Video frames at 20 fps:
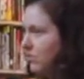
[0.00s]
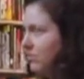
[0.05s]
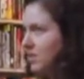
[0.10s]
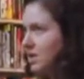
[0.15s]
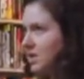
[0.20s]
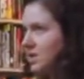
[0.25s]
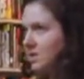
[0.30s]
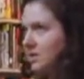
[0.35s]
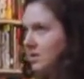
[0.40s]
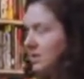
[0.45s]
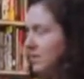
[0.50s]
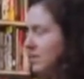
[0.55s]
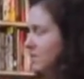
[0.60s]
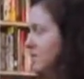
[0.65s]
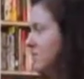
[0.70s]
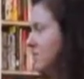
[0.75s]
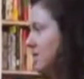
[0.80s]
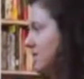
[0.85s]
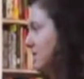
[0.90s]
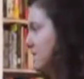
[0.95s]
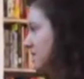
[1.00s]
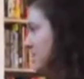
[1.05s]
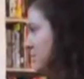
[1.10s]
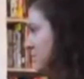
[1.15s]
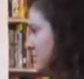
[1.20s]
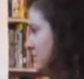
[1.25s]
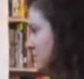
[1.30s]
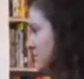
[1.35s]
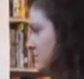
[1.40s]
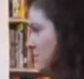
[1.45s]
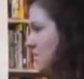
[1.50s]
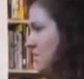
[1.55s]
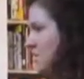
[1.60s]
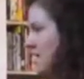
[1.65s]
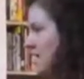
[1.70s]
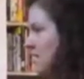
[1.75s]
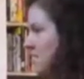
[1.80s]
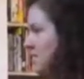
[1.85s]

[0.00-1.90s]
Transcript: material that's very similar to what we have